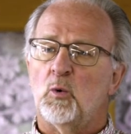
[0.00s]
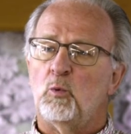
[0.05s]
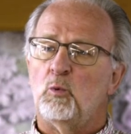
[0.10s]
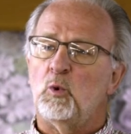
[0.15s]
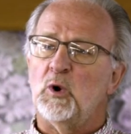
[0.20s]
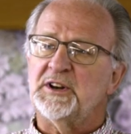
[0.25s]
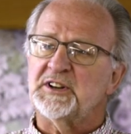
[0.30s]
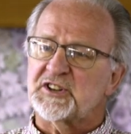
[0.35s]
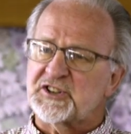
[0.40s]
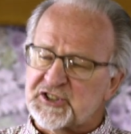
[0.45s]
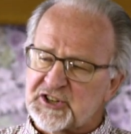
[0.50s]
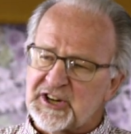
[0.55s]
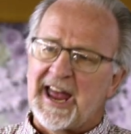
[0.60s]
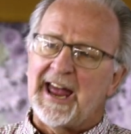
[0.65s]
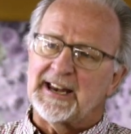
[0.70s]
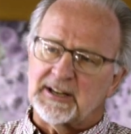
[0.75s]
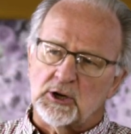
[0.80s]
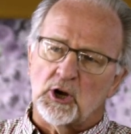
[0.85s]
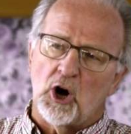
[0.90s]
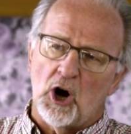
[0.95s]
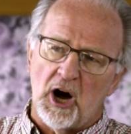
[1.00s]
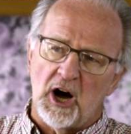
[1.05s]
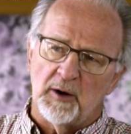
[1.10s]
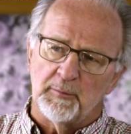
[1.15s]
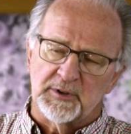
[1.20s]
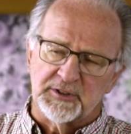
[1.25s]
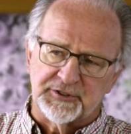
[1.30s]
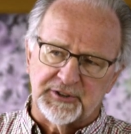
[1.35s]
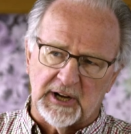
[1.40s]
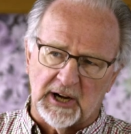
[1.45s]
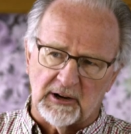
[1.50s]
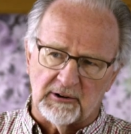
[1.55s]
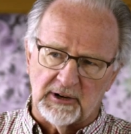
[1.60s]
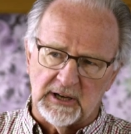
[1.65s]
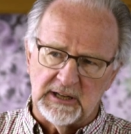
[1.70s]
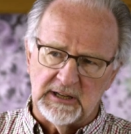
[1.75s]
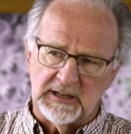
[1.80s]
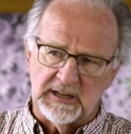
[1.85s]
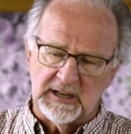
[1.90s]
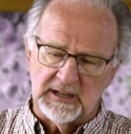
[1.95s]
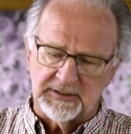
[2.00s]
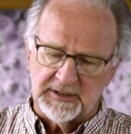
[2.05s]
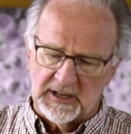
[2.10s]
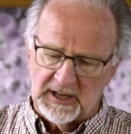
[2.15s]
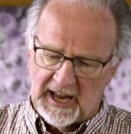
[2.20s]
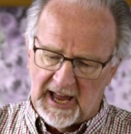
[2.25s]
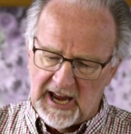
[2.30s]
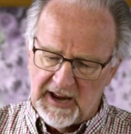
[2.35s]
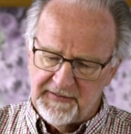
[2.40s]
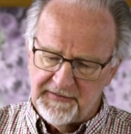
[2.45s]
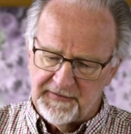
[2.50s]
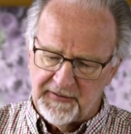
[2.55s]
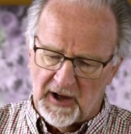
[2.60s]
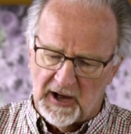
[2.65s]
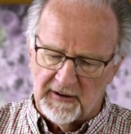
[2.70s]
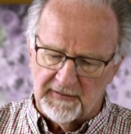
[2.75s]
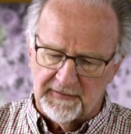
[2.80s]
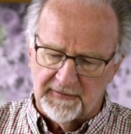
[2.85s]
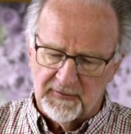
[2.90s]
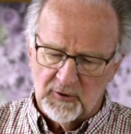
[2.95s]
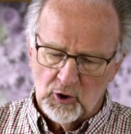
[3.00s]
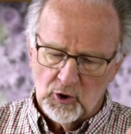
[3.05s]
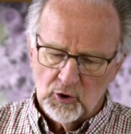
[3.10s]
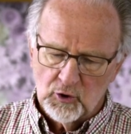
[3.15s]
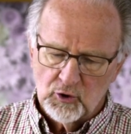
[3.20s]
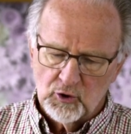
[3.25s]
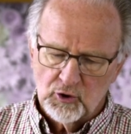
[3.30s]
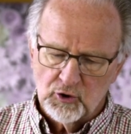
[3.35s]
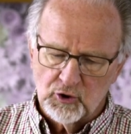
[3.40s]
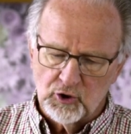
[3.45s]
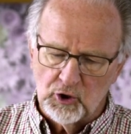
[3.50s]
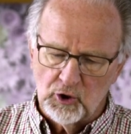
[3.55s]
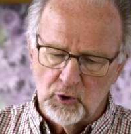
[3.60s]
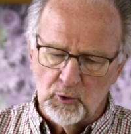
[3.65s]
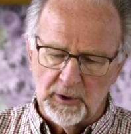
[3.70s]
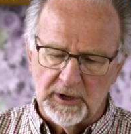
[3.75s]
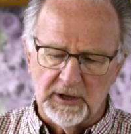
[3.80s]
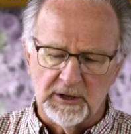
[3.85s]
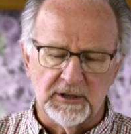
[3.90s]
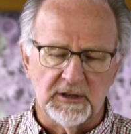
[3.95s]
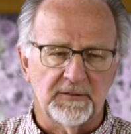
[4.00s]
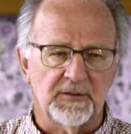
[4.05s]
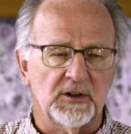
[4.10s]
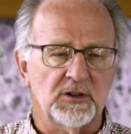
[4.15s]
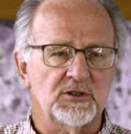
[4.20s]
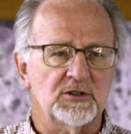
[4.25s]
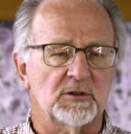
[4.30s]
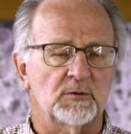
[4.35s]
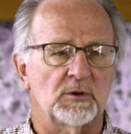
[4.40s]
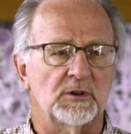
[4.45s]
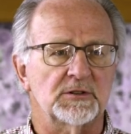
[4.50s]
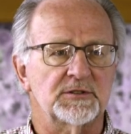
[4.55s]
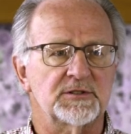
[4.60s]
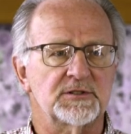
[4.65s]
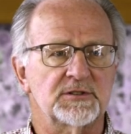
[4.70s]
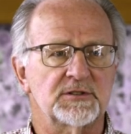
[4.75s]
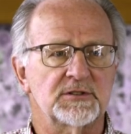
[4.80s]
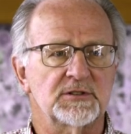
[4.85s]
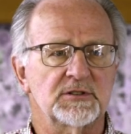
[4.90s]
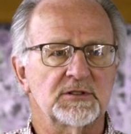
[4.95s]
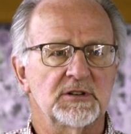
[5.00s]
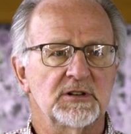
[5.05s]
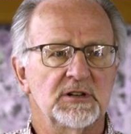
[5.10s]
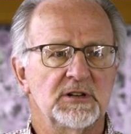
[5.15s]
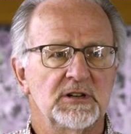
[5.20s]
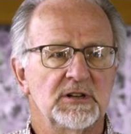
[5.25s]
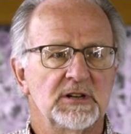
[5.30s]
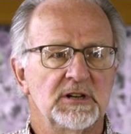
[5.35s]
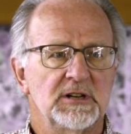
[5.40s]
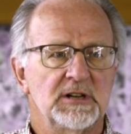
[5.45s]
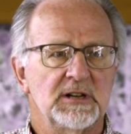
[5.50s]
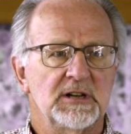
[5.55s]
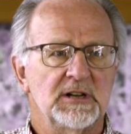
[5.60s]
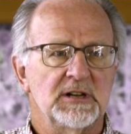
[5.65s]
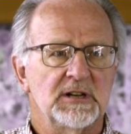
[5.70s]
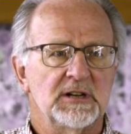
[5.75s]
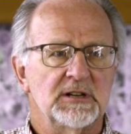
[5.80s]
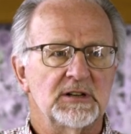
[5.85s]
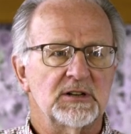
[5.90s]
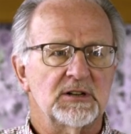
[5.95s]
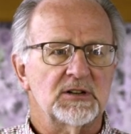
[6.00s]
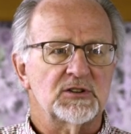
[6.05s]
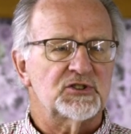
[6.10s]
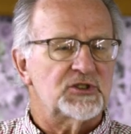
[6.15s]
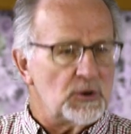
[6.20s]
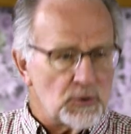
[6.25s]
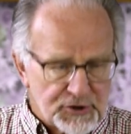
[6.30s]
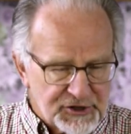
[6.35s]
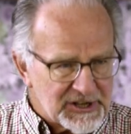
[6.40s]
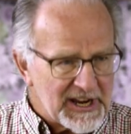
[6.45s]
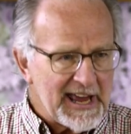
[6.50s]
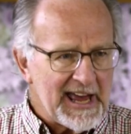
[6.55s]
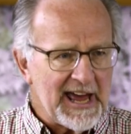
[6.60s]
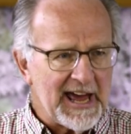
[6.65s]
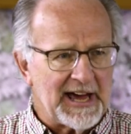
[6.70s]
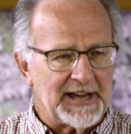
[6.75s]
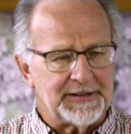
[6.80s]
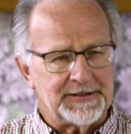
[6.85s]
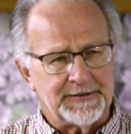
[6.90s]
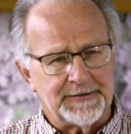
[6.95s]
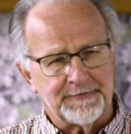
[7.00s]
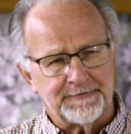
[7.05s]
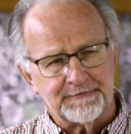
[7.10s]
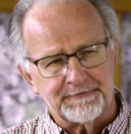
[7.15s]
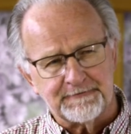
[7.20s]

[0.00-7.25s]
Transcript: What a sad commentary in the life of two individuals. So sad.